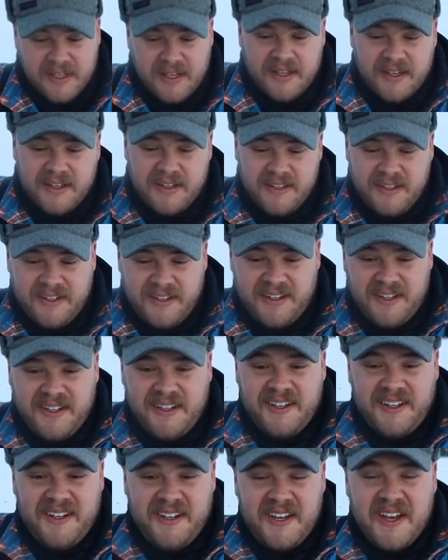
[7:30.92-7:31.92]

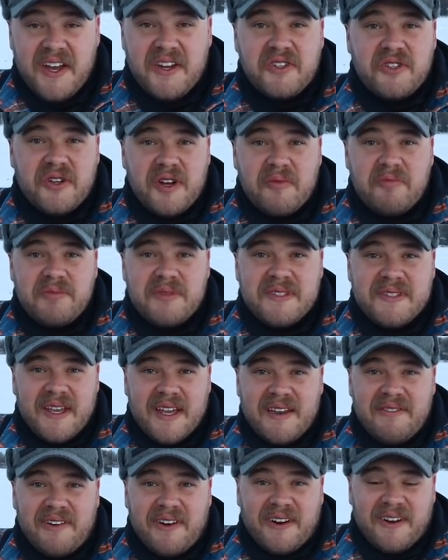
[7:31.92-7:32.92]
a trip
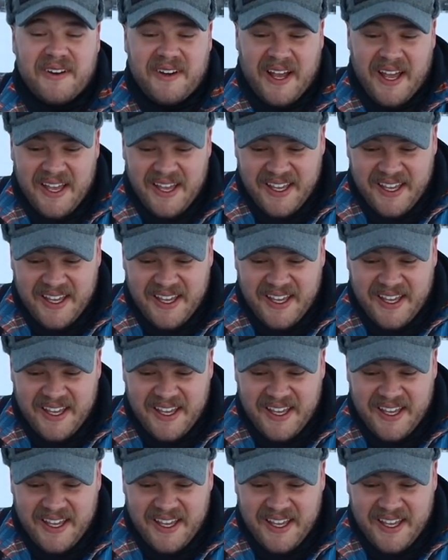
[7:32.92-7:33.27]
saver.